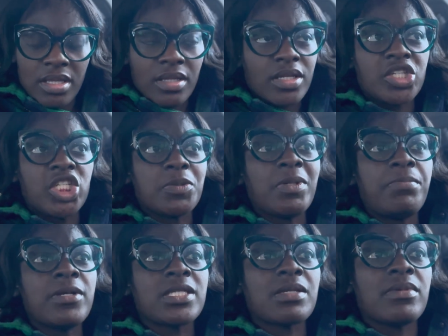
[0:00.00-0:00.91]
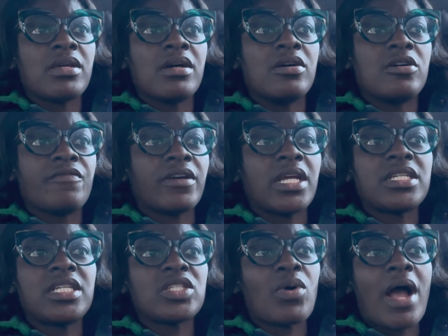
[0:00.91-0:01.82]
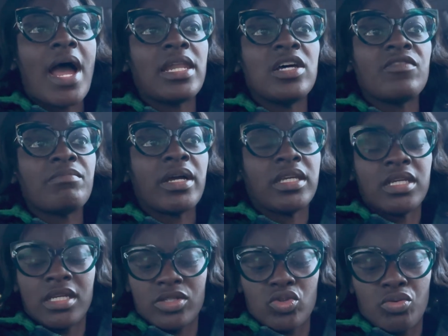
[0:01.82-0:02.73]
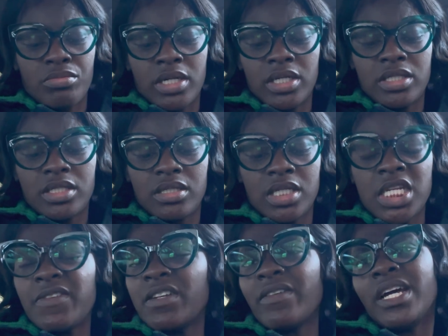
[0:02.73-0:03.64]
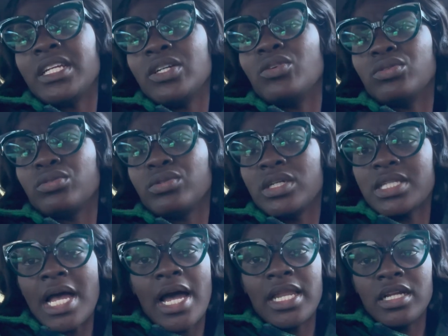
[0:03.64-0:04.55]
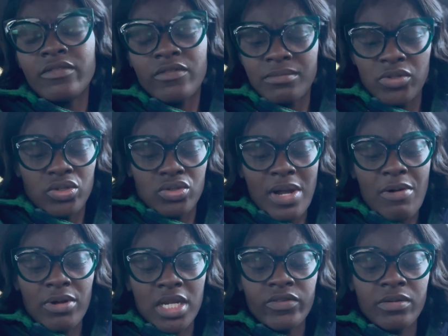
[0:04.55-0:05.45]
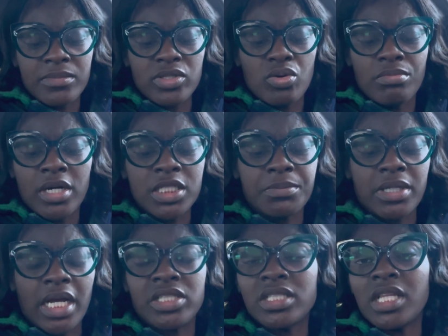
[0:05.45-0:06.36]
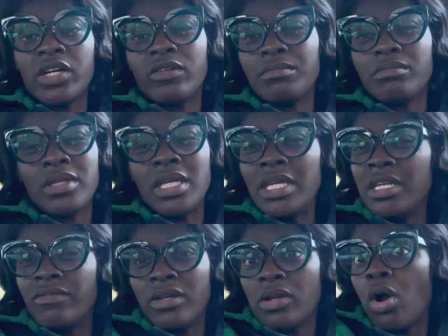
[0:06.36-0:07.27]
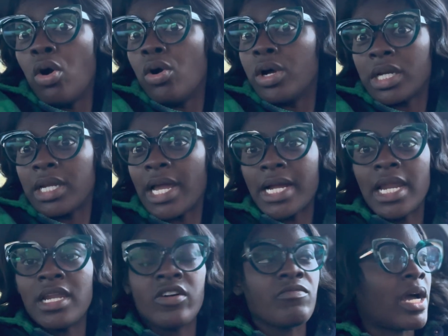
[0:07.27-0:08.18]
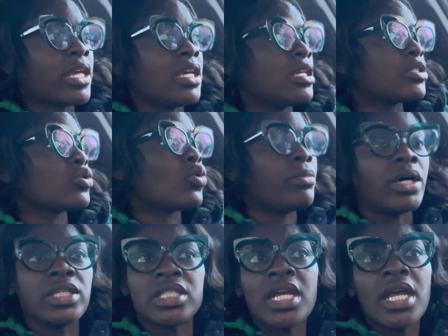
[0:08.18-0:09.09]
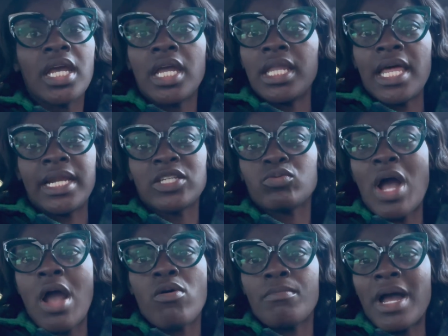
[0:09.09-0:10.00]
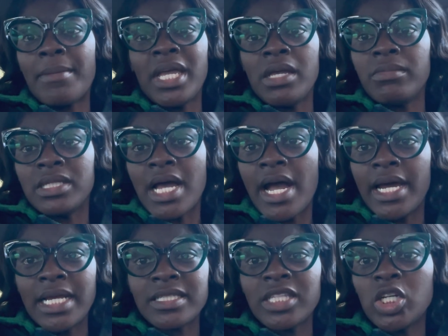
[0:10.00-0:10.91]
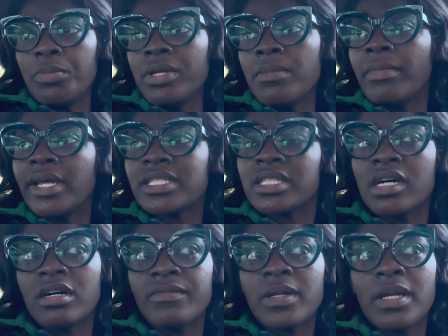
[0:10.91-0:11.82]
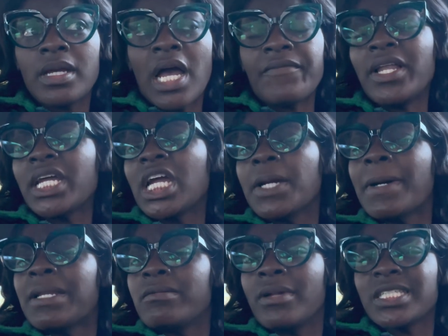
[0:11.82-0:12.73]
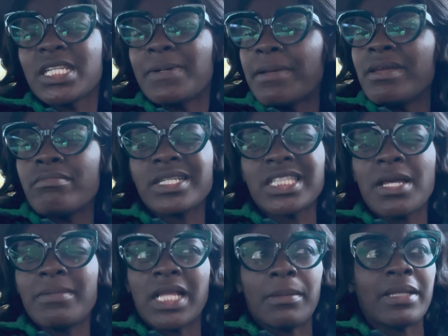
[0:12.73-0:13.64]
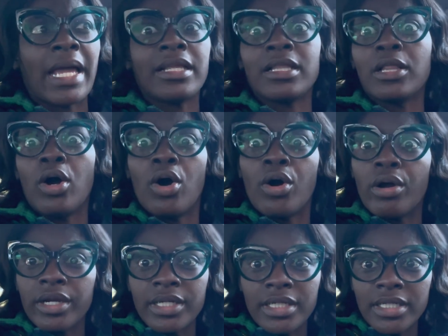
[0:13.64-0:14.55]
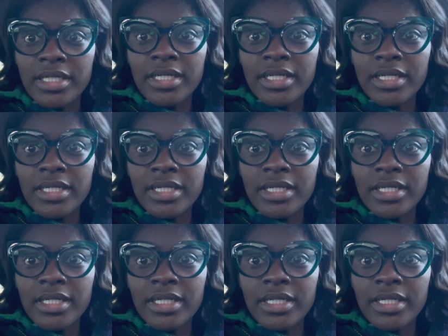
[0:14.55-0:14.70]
just be pissing me off. And that's just why I love my kids so much. Even if I didn't go through this, I love them. I would love them so much, but I just love them even harder. Like, I love my kids so much. And like, that's why when my baby died, I still be messed up. I feel like everybody messed up, but I be messed up because I'm like, Lord,